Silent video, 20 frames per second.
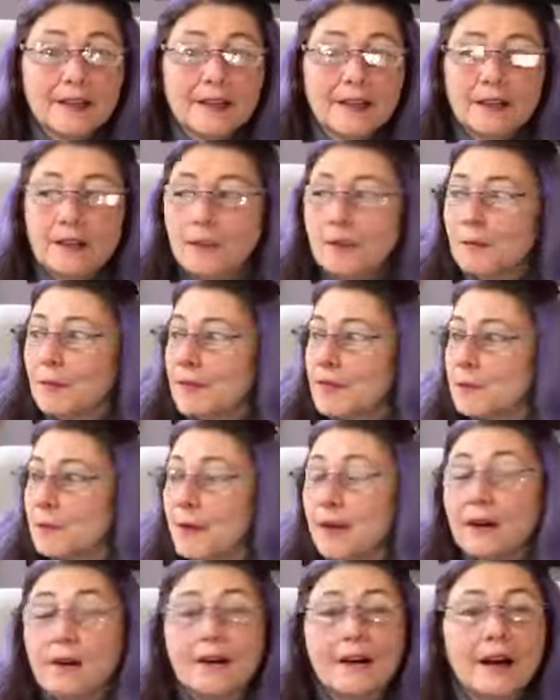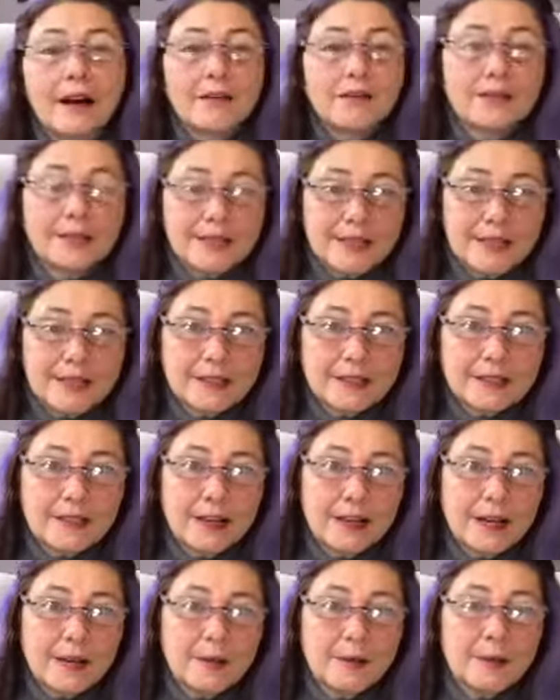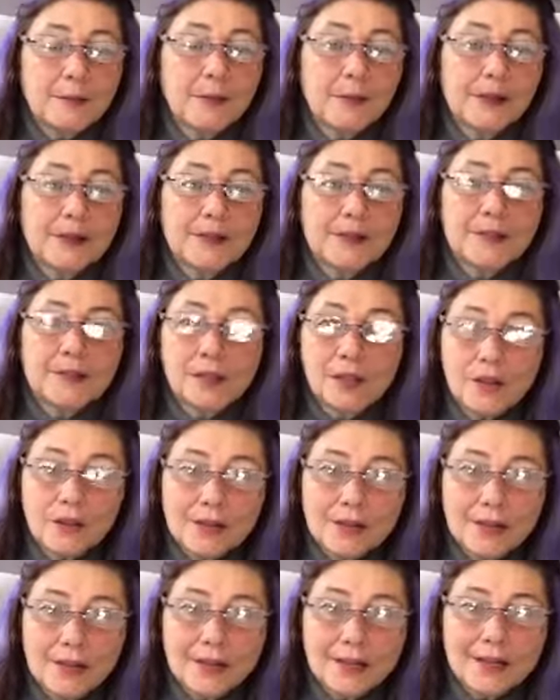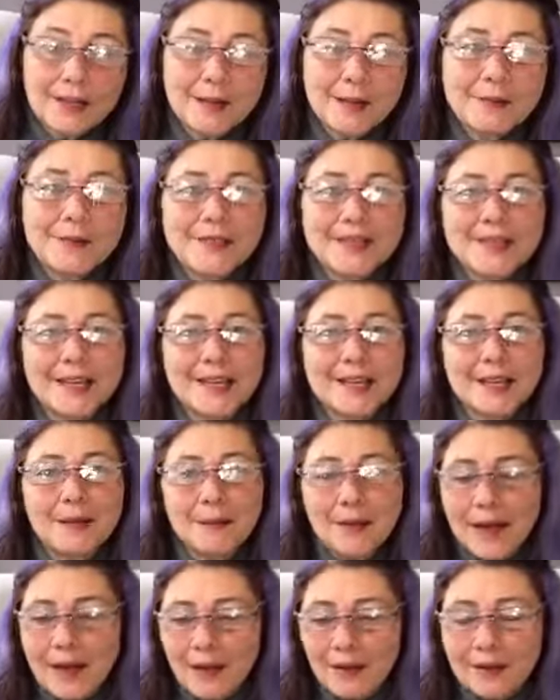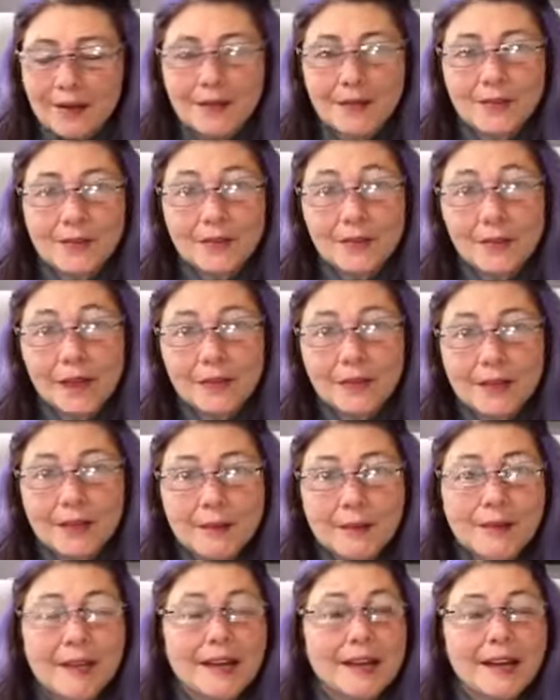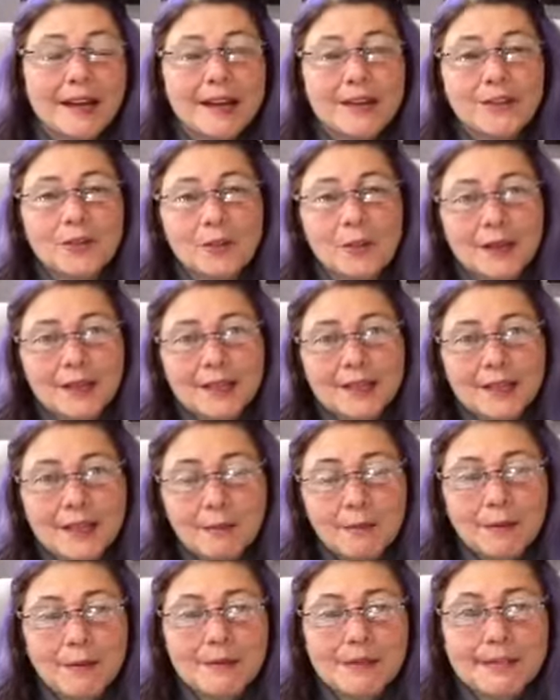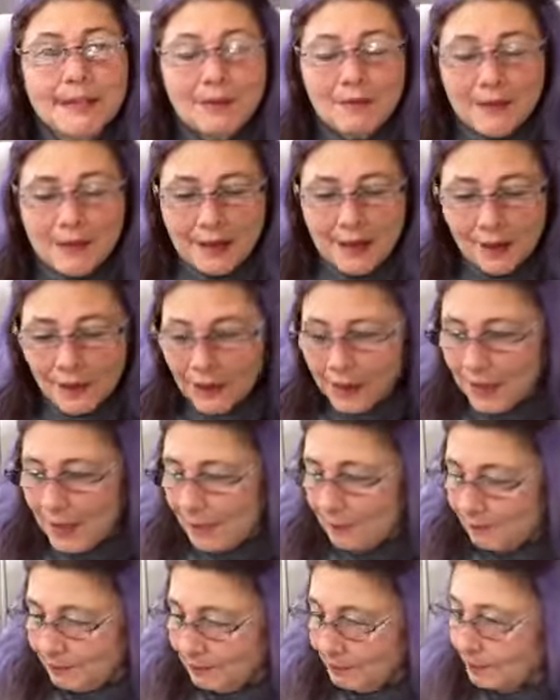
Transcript: You're much better off to take the time to put his clothes on him, to take him out if you love him and you want to keep him safe and healthy.